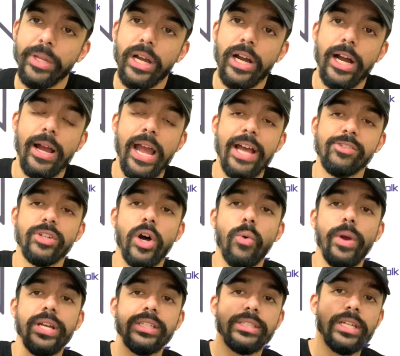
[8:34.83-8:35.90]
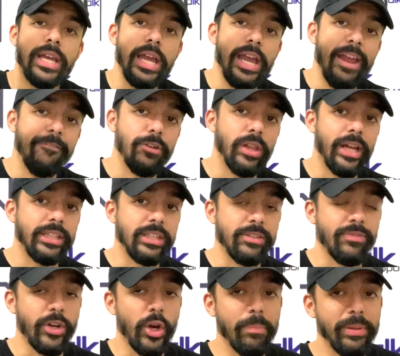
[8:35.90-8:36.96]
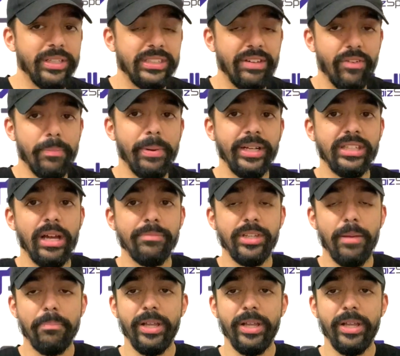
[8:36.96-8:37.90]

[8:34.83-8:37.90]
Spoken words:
As always, if you like this video, please give it a big thumbs up.